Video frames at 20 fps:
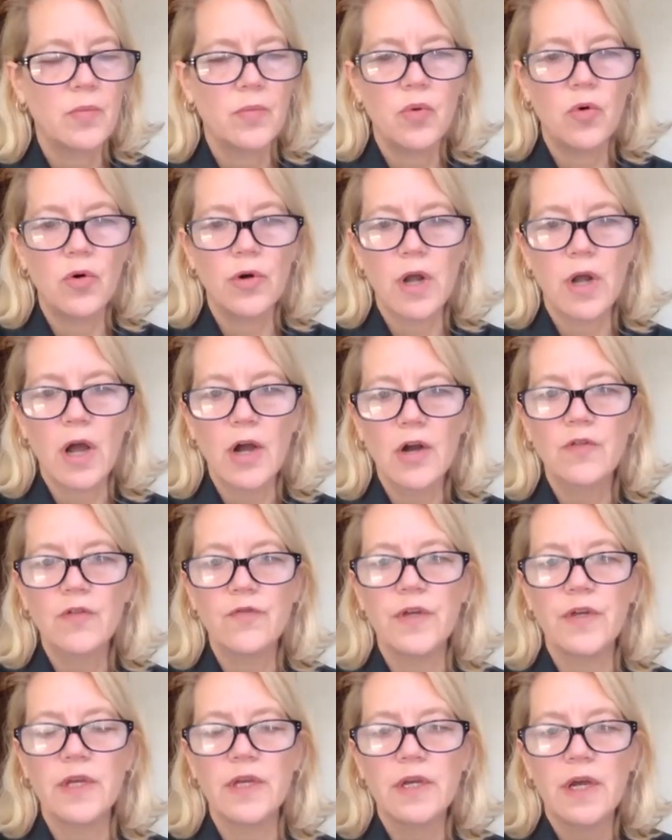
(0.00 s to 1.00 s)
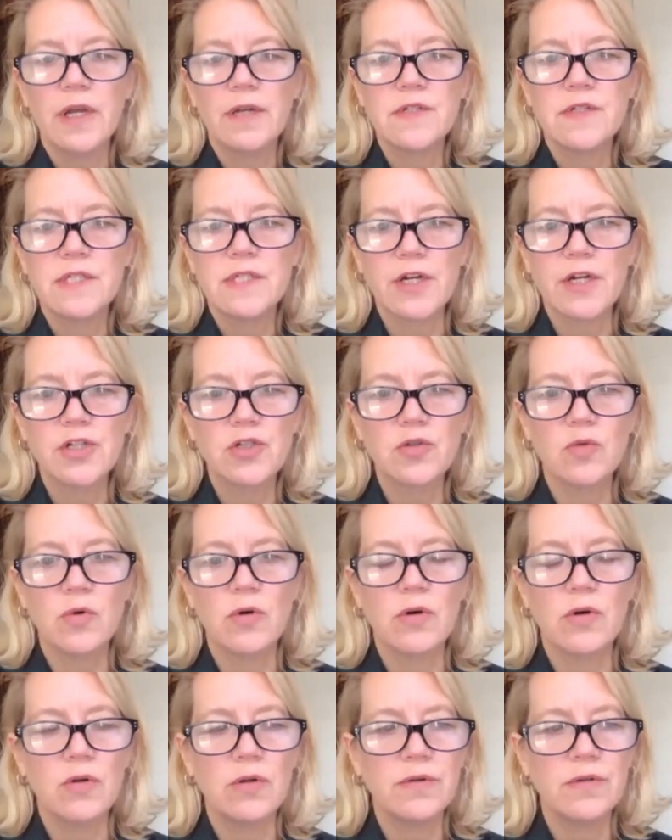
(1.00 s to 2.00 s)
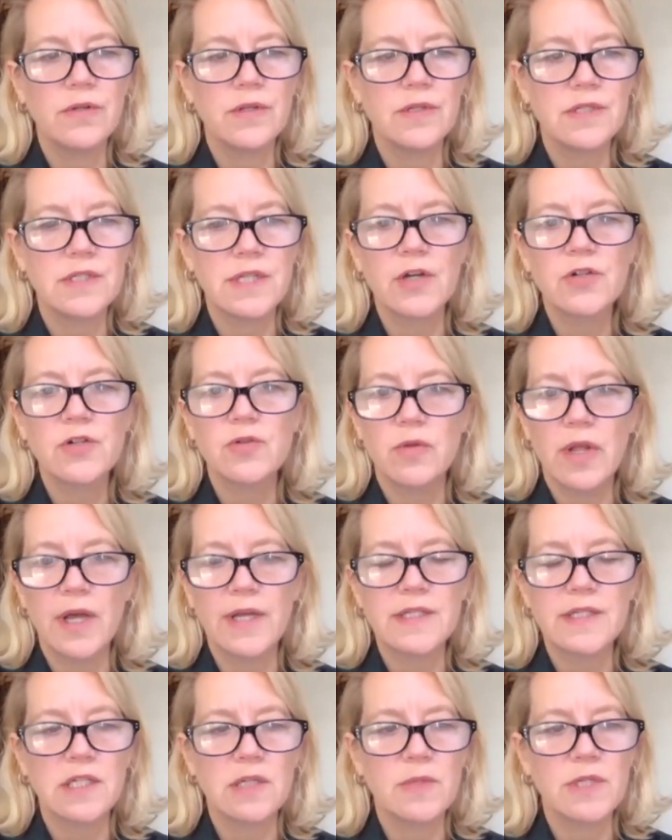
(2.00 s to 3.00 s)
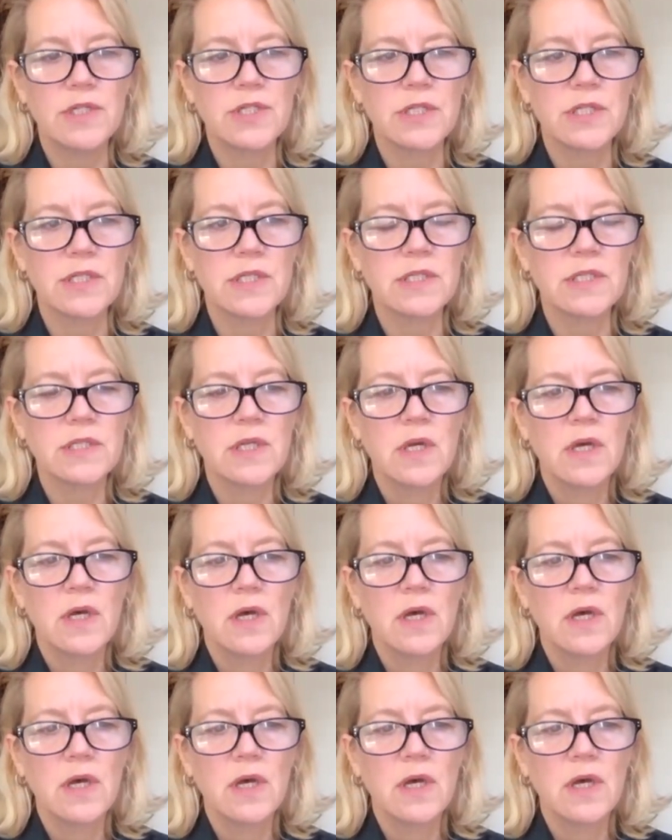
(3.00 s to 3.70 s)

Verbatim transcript: pornography a kind of sexual the sexualized images